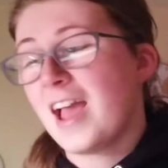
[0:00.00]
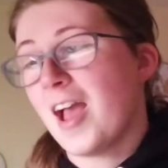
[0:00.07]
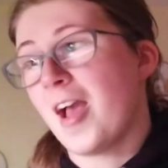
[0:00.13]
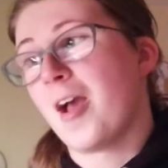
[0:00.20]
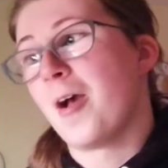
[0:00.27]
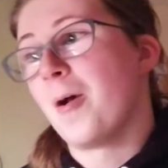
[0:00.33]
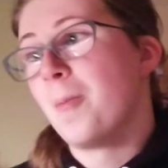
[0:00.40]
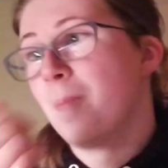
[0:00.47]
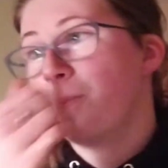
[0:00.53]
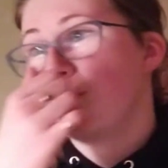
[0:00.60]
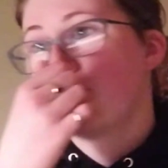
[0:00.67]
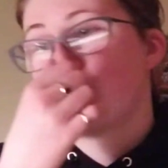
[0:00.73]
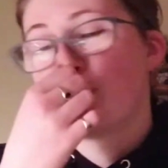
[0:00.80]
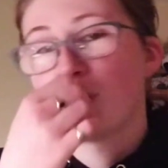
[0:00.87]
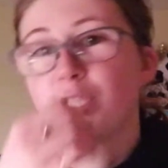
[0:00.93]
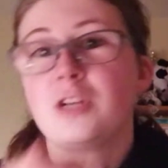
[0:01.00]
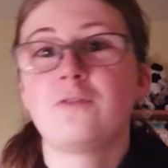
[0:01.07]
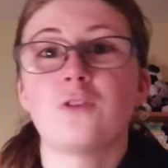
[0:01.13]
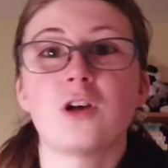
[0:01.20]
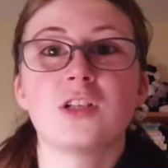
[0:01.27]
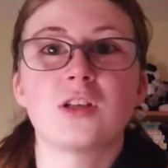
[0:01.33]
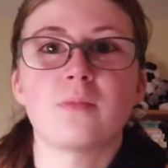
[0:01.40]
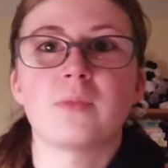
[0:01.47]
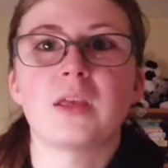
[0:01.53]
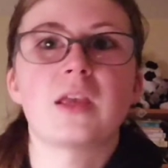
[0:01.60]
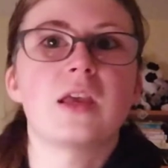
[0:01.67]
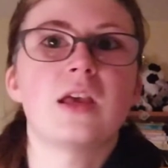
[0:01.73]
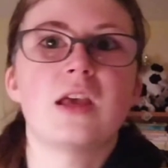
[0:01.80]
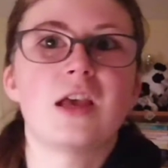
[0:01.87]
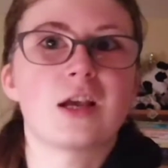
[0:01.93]
But she found something
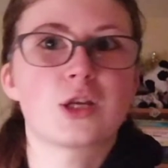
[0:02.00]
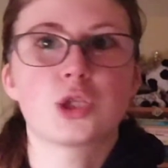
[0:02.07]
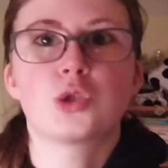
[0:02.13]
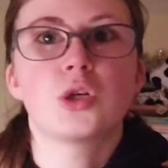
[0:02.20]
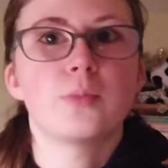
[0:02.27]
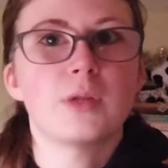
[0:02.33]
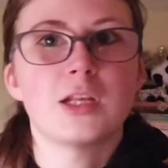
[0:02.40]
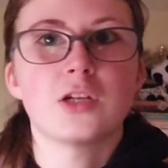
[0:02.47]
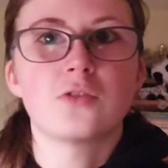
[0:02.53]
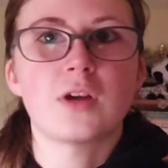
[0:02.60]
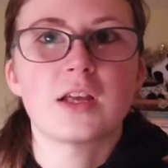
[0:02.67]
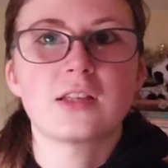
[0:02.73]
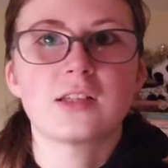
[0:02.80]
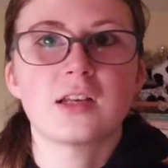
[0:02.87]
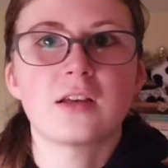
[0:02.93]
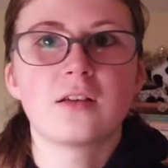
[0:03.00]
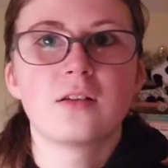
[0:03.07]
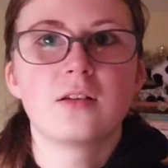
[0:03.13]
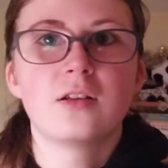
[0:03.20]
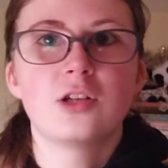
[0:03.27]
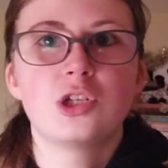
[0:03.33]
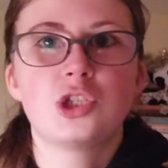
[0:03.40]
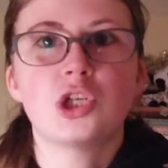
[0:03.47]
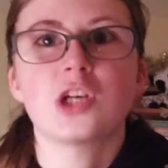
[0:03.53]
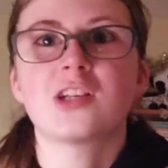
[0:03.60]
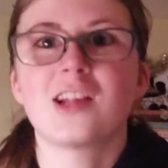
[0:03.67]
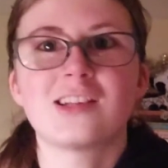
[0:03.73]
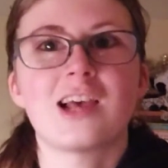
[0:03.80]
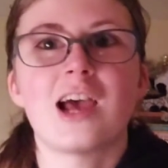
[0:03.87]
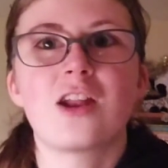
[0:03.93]
extremely interesting, just
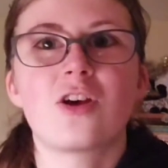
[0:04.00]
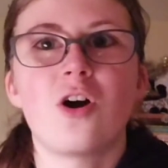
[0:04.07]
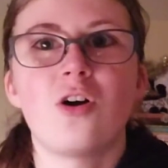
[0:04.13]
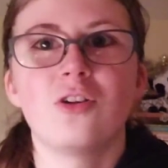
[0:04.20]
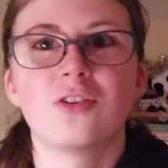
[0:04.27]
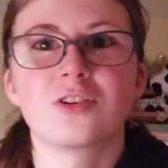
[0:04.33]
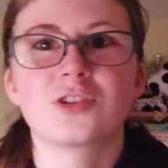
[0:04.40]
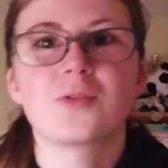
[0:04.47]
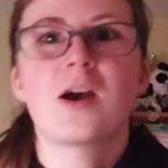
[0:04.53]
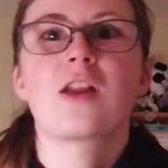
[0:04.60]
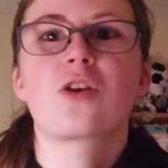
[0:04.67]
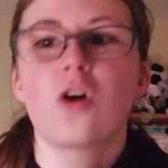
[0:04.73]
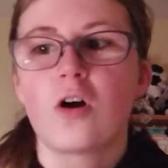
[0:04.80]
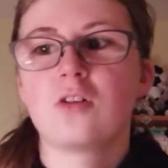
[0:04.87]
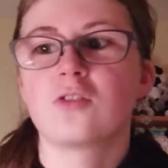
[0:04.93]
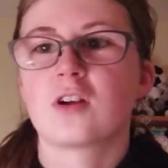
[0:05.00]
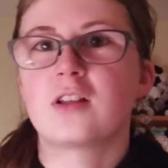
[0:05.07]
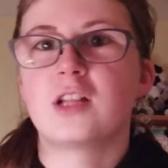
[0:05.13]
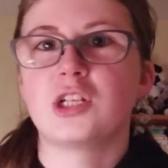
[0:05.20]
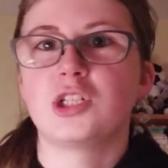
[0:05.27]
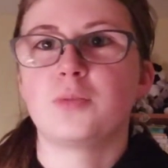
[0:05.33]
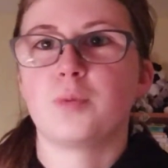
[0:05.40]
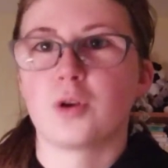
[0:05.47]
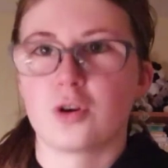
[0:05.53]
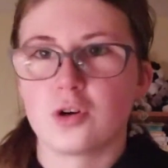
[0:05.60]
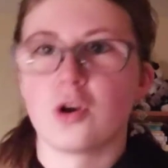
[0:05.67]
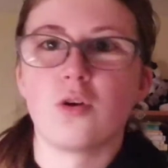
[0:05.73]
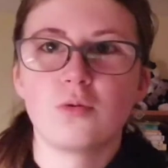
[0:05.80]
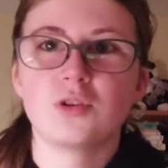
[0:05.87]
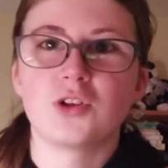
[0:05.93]
as I called her. So I called her and then she put her
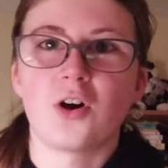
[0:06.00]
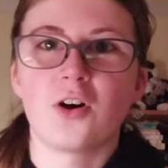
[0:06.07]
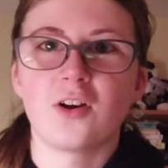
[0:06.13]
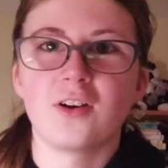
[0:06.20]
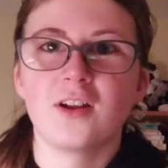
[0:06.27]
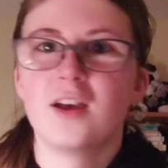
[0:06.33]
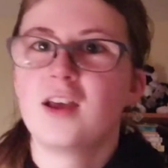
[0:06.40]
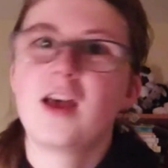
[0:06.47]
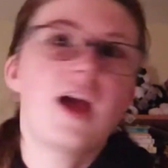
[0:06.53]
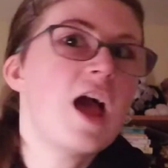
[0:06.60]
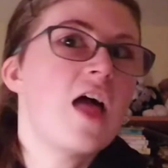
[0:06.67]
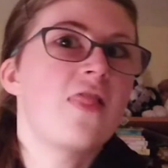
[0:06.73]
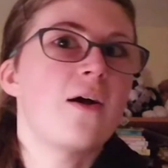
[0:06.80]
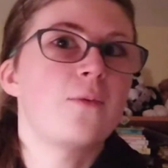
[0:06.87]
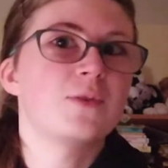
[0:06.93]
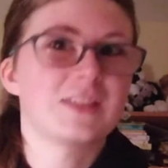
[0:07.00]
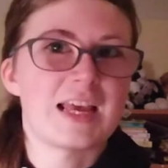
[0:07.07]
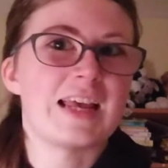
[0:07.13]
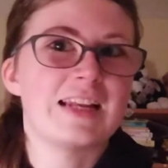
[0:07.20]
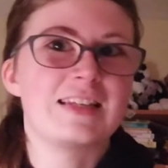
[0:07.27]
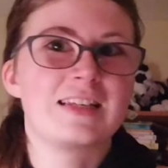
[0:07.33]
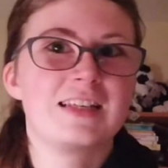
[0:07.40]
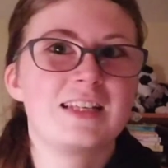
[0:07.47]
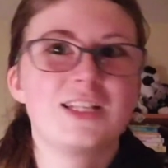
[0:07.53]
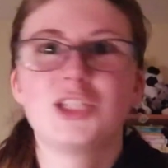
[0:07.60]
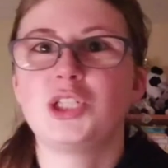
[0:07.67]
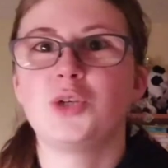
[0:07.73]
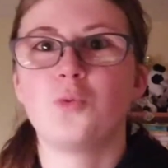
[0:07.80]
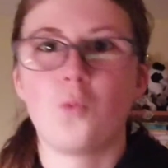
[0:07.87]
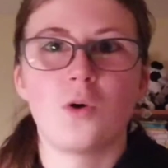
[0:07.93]
nose down and that was it.
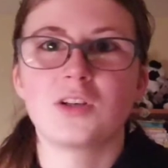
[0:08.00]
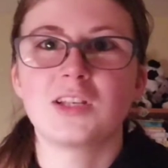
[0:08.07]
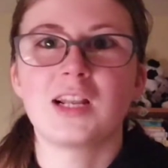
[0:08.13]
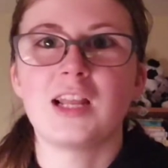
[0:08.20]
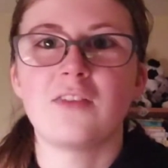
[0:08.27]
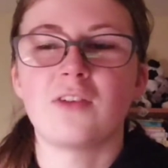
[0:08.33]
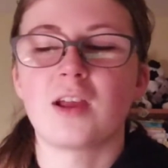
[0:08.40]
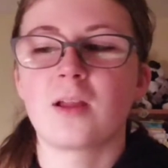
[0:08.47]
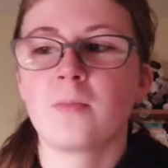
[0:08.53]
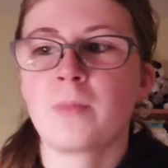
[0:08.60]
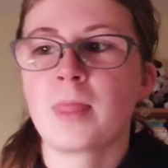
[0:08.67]
She wasn't leaving.